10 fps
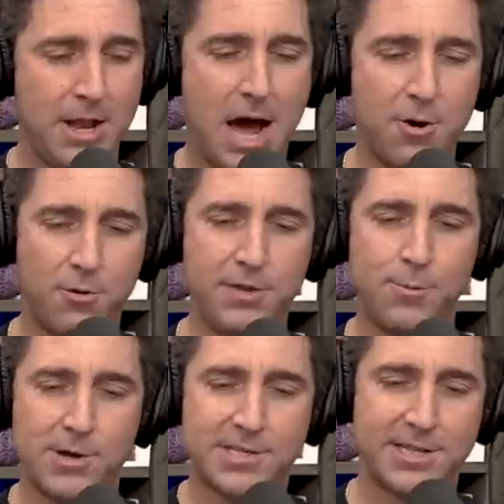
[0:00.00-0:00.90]
Not only
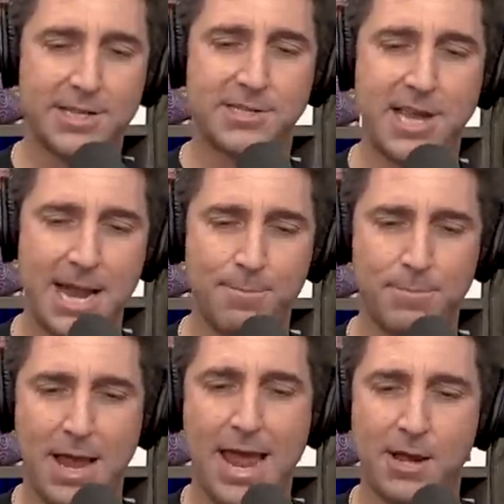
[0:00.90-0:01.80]
was it the
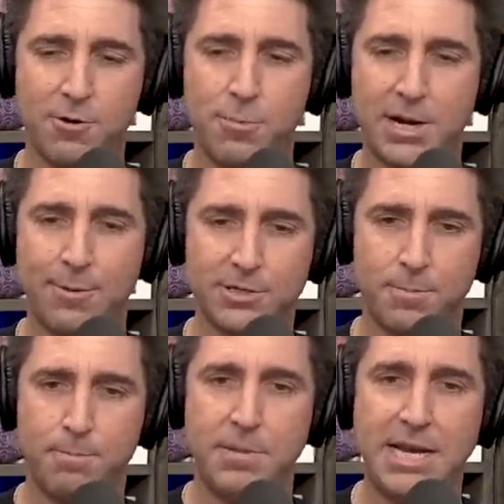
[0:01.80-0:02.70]
same angle, but it
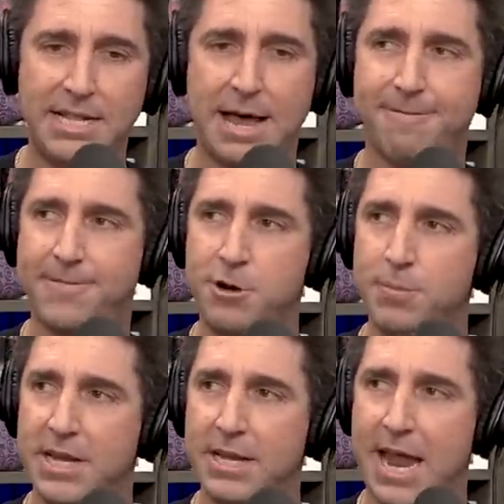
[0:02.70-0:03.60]
was me that
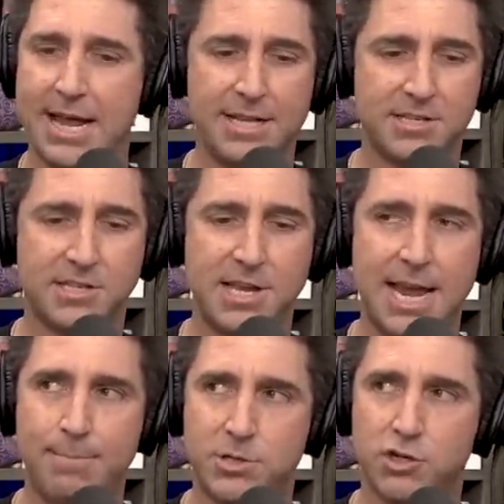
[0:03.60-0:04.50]
filmed it and the
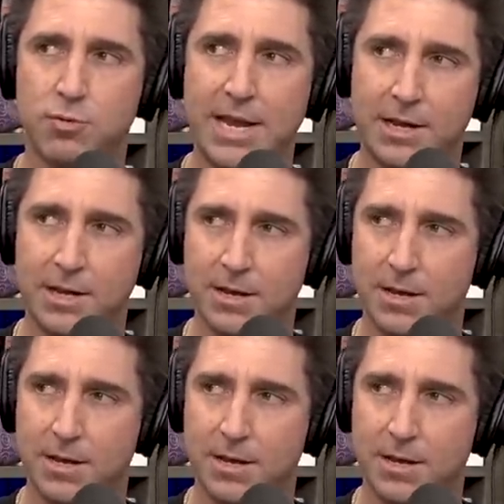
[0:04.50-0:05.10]
same trick.